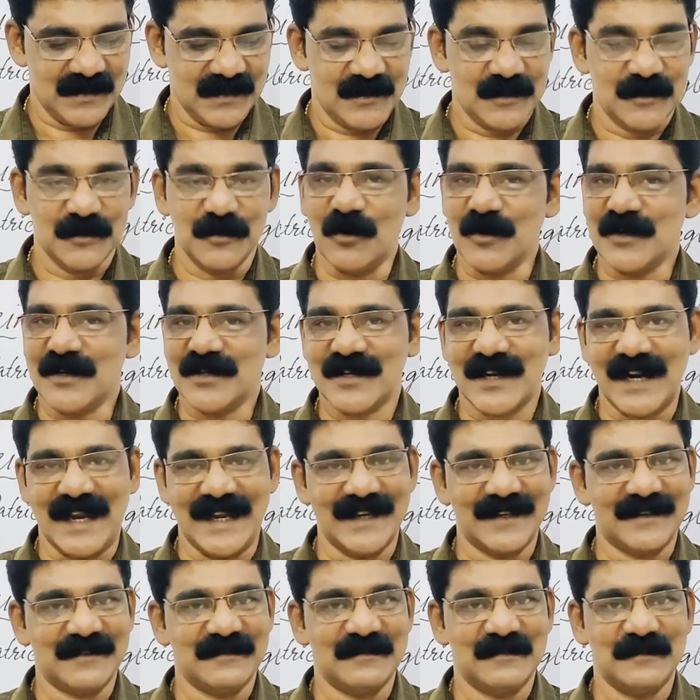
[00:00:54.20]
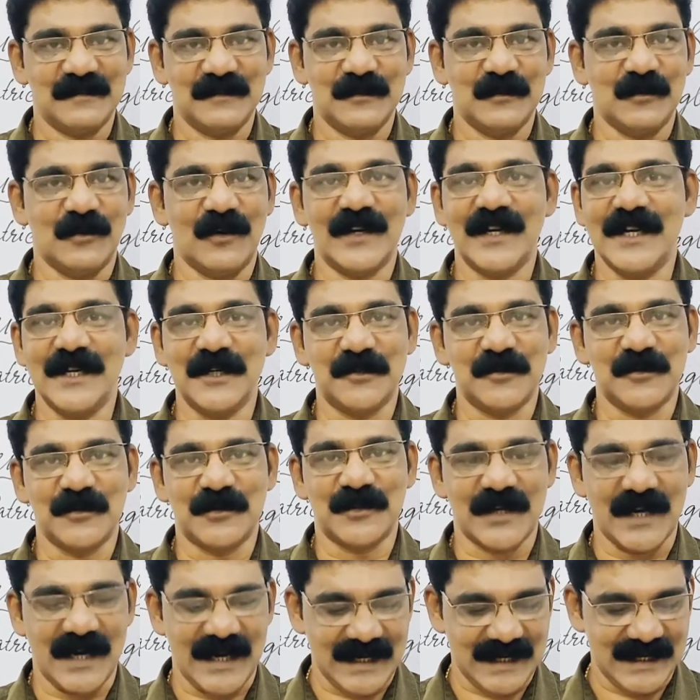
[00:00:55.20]
Don't try. No need to
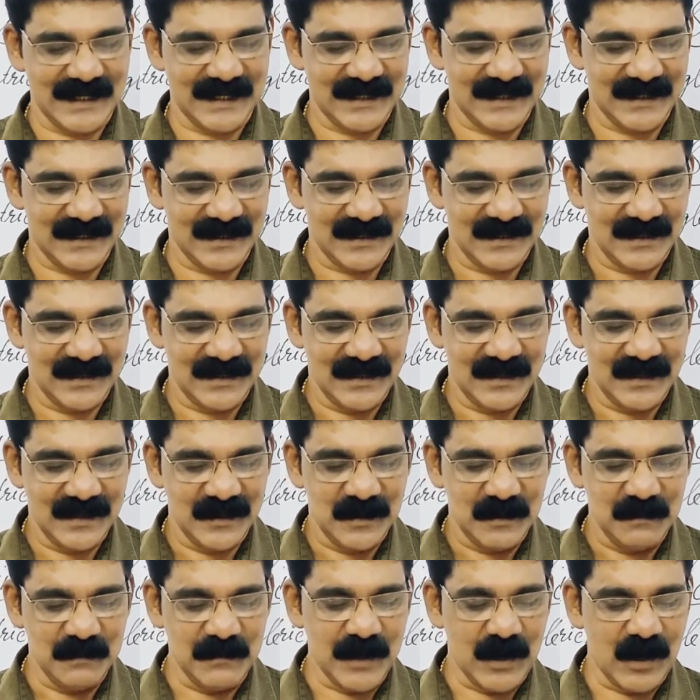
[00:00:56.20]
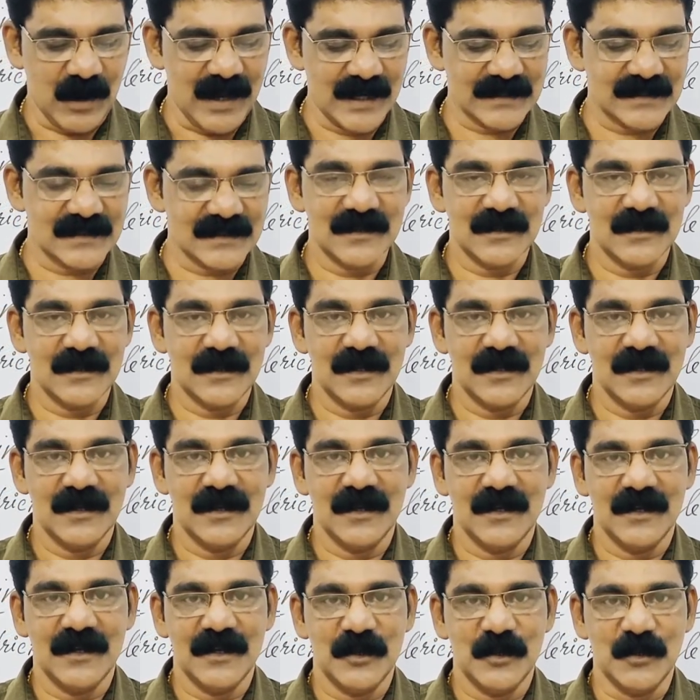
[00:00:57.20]
try. Because
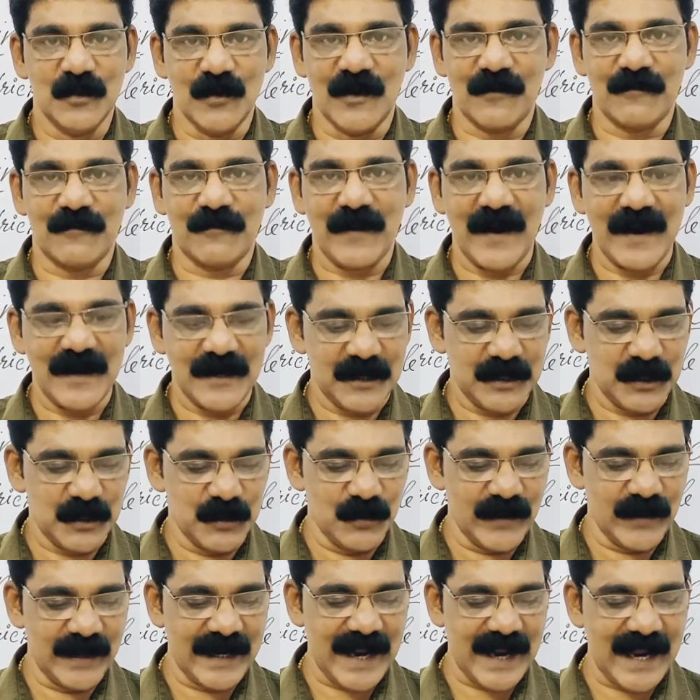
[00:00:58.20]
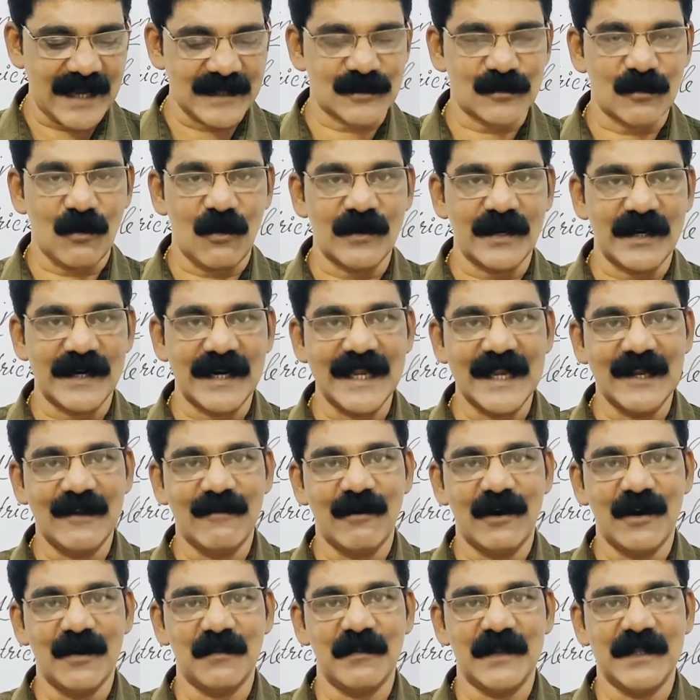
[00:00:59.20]
your friend Yuri has already
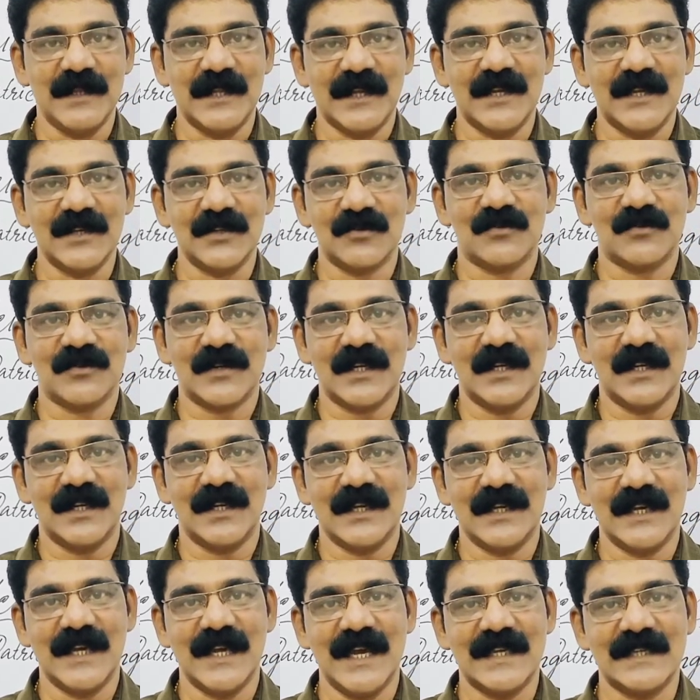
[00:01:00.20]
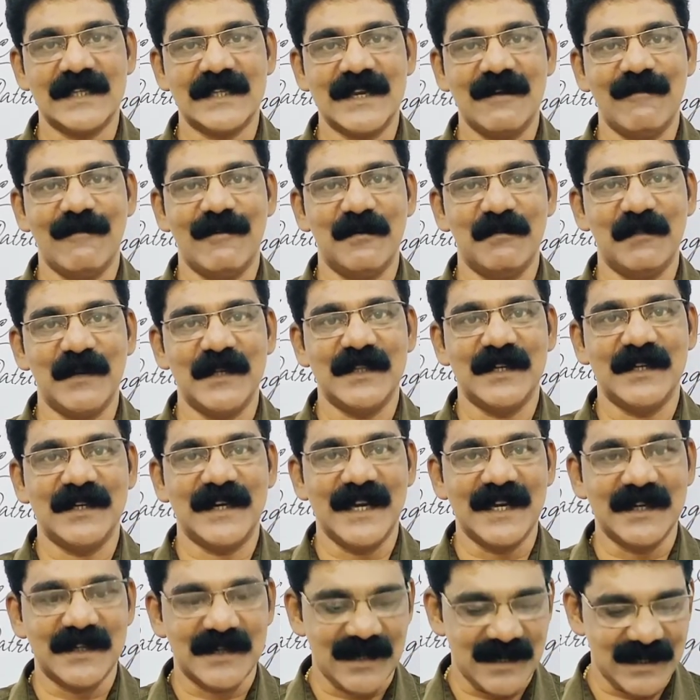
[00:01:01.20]
given me the history. He has given me the
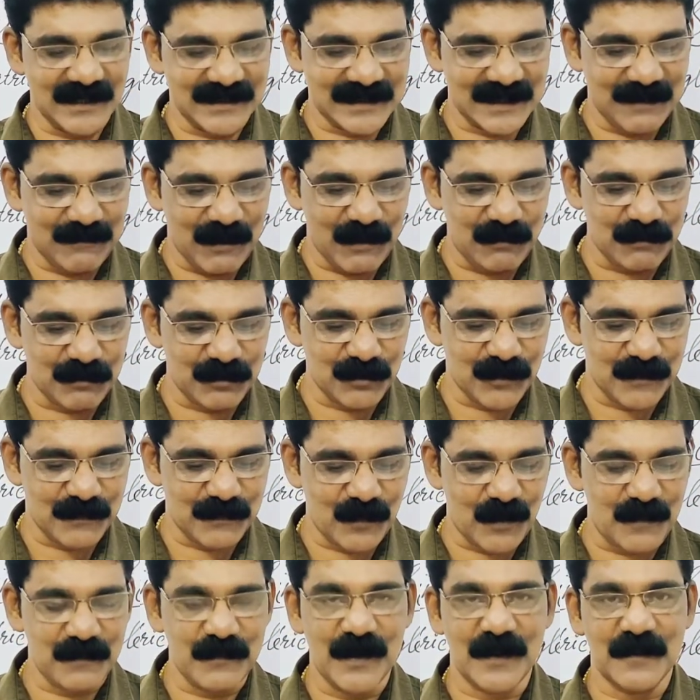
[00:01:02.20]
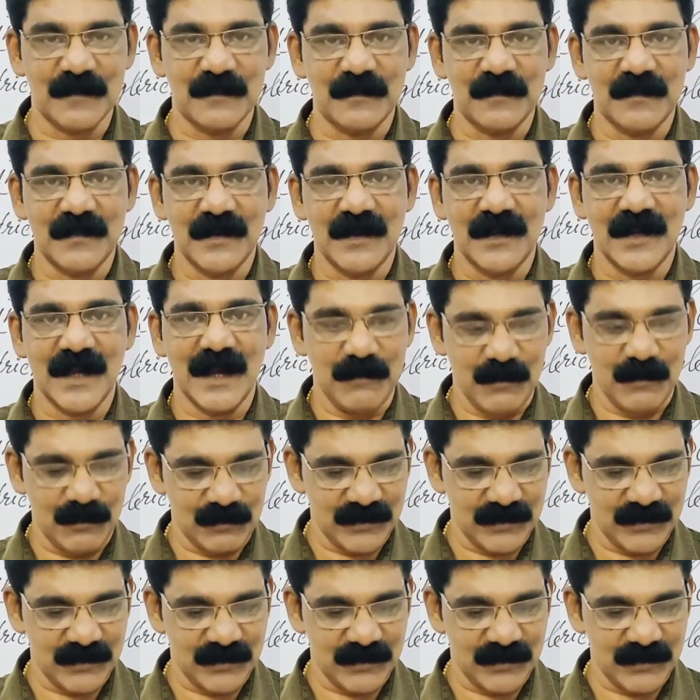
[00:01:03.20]
details about your problem, about